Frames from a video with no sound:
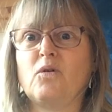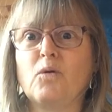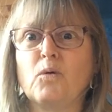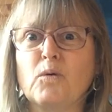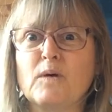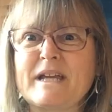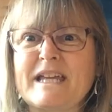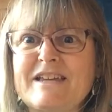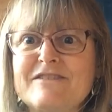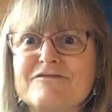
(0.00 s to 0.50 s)

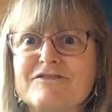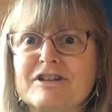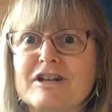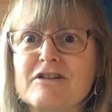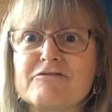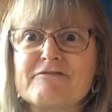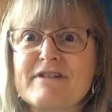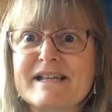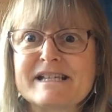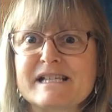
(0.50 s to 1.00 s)
or even
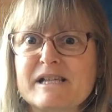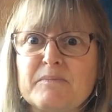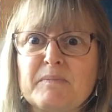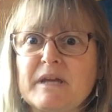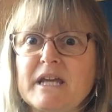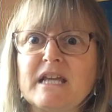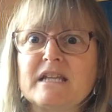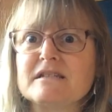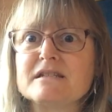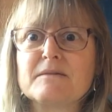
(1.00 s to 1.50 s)
a
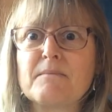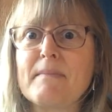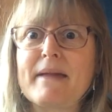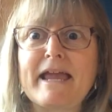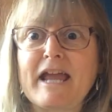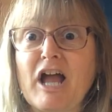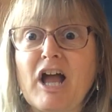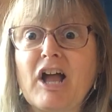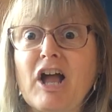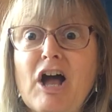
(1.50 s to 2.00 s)
recipe to
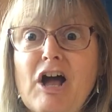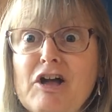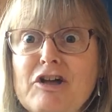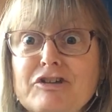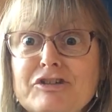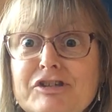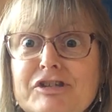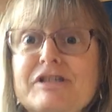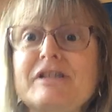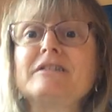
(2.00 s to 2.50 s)
make a
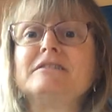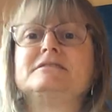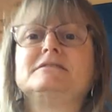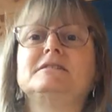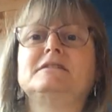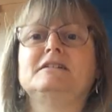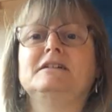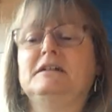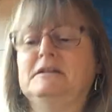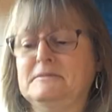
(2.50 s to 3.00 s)
curse.
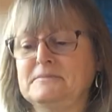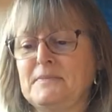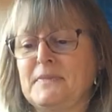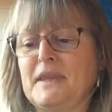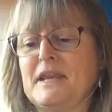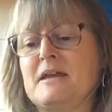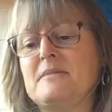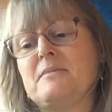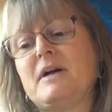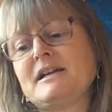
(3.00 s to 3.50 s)

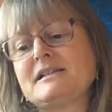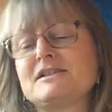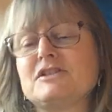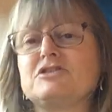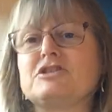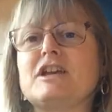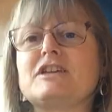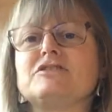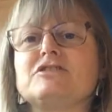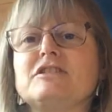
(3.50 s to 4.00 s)
My
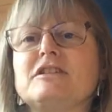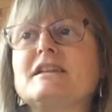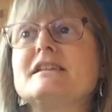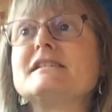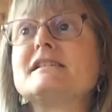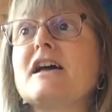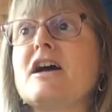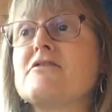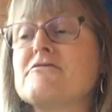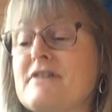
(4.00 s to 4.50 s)
suggestion
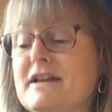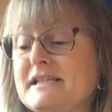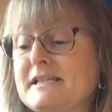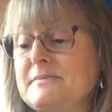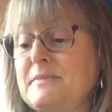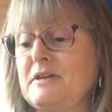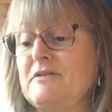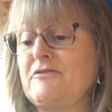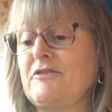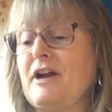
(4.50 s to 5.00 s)
is a
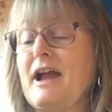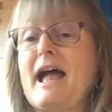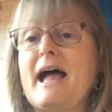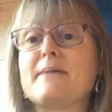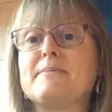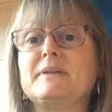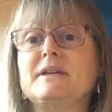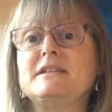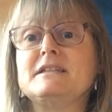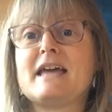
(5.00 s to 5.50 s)
recipe for a
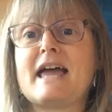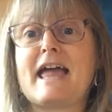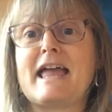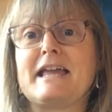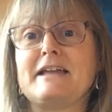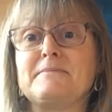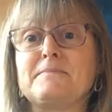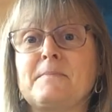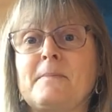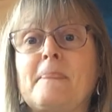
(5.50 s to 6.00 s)
happy
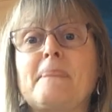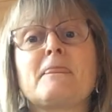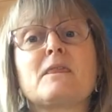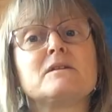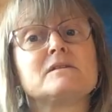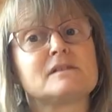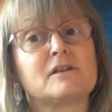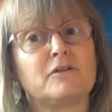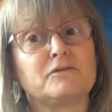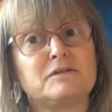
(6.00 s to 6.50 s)
day.
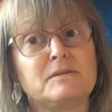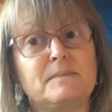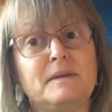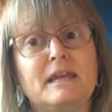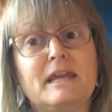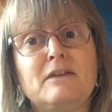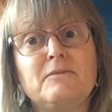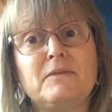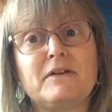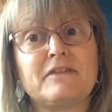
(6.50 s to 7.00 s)
So to
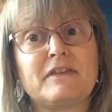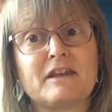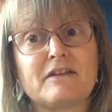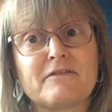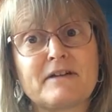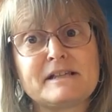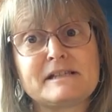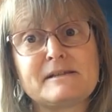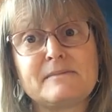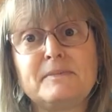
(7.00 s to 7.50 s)
begin with in a
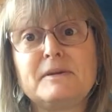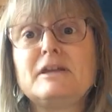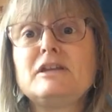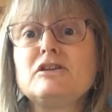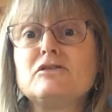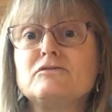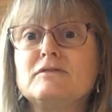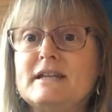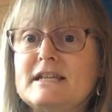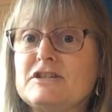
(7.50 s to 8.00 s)
recipe,
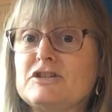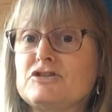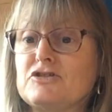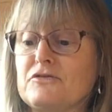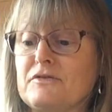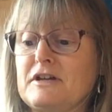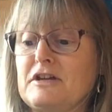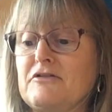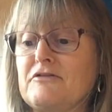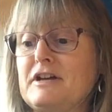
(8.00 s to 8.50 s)
you list
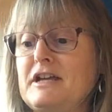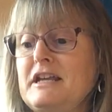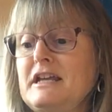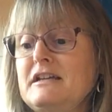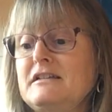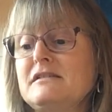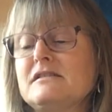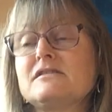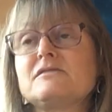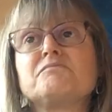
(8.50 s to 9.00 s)
your
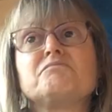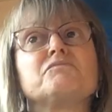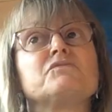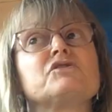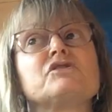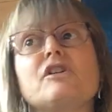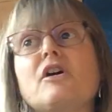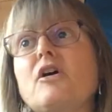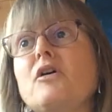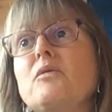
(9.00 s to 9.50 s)
ingredients.
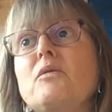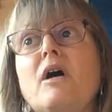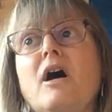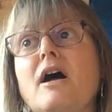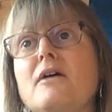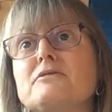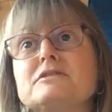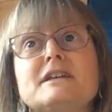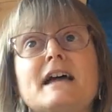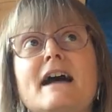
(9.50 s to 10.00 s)
So
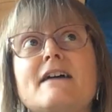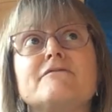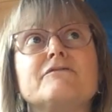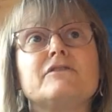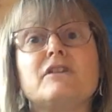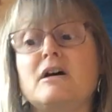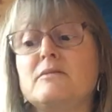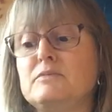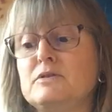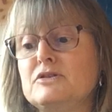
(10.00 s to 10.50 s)
I would
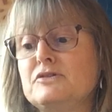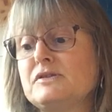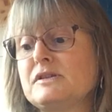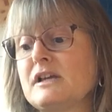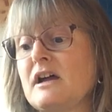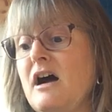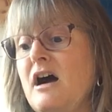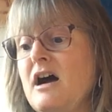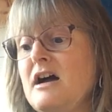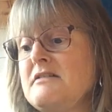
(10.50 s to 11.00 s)
have a blue
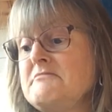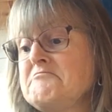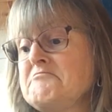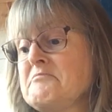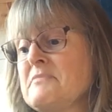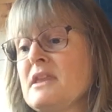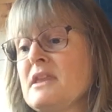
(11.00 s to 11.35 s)
sky.